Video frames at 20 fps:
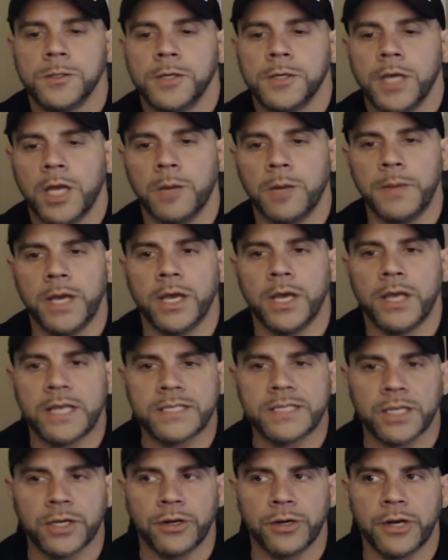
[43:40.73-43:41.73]
It'll be a,
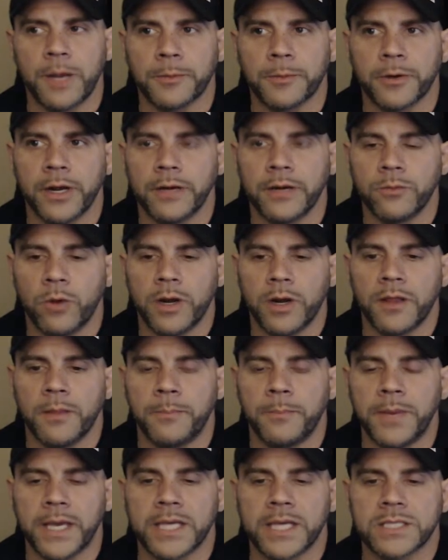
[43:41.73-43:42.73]
that's a good upgrade. One of the
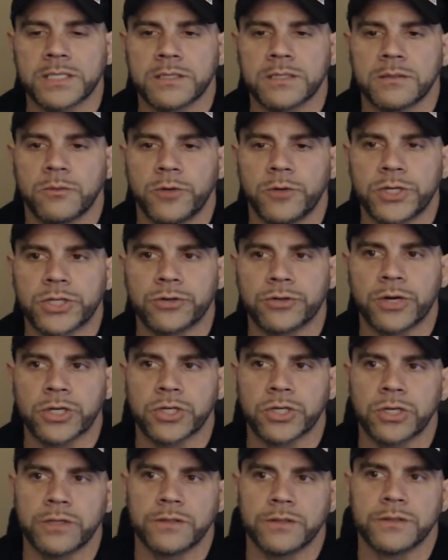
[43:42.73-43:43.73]
biggest
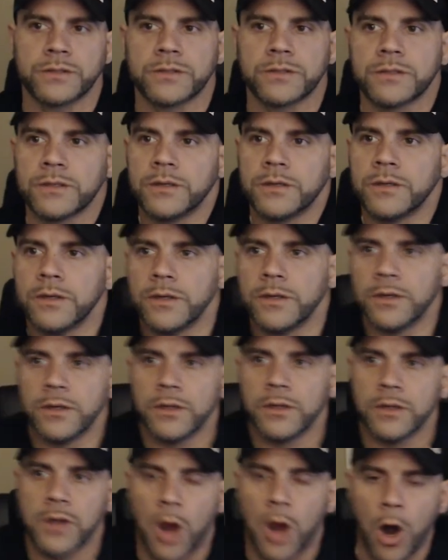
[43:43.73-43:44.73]
restrictions
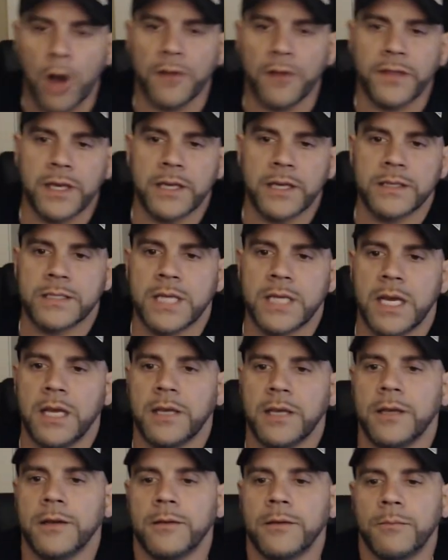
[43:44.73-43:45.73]
are the
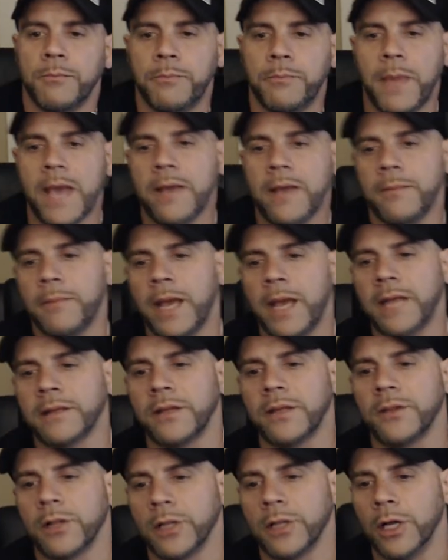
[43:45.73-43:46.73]
intake, ma
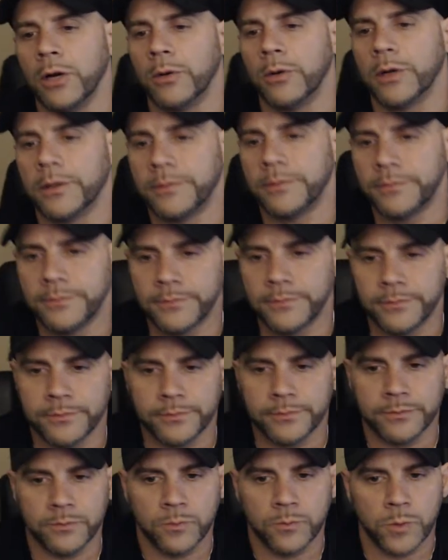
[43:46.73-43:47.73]
mainly the lower.
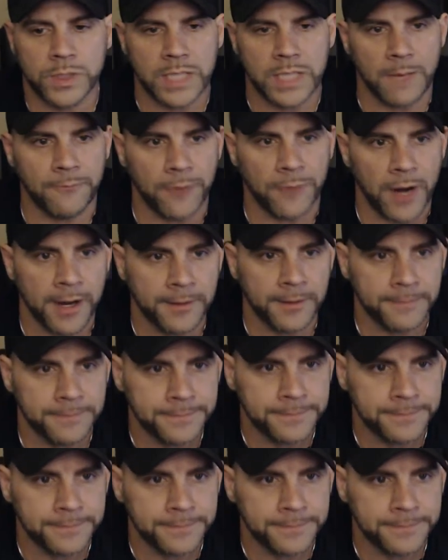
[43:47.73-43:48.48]
What's up, Frank?